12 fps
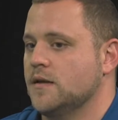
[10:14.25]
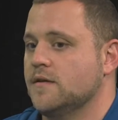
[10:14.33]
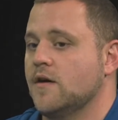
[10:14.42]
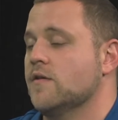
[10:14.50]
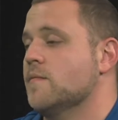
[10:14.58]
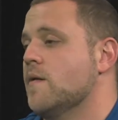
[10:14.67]

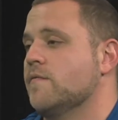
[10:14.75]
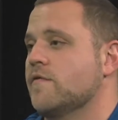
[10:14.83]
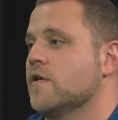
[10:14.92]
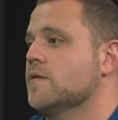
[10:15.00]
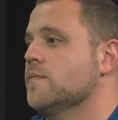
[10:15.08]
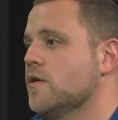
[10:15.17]
tell them up
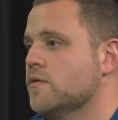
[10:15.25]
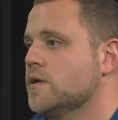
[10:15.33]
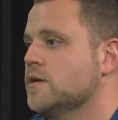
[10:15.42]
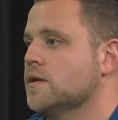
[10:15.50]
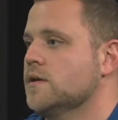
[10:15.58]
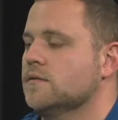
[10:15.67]
front about
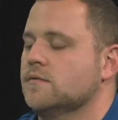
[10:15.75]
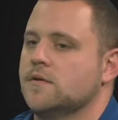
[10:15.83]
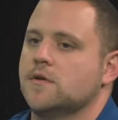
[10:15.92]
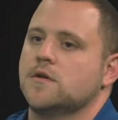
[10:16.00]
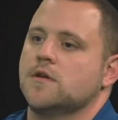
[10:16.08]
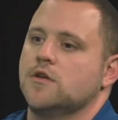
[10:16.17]
it, and
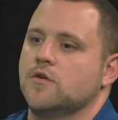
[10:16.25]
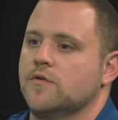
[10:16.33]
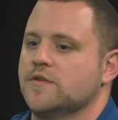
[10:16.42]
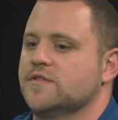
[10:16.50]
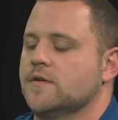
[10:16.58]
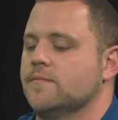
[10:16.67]

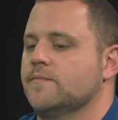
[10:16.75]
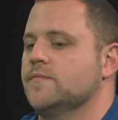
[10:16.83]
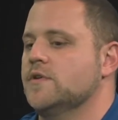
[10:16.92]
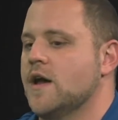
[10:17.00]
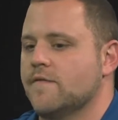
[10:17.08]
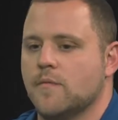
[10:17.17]

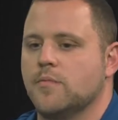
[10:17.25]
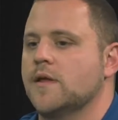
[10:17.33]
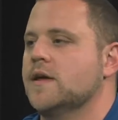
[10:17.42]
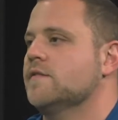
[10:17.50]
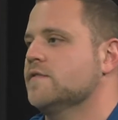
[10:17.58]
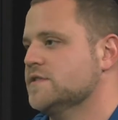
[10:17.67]
you have a
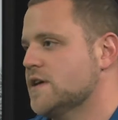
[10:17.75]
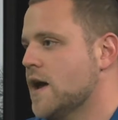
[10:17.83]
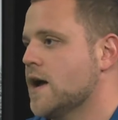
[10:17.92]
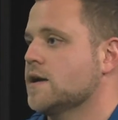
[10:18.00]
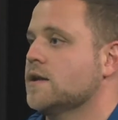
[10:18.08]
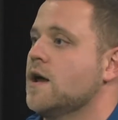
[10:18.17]
plan of attack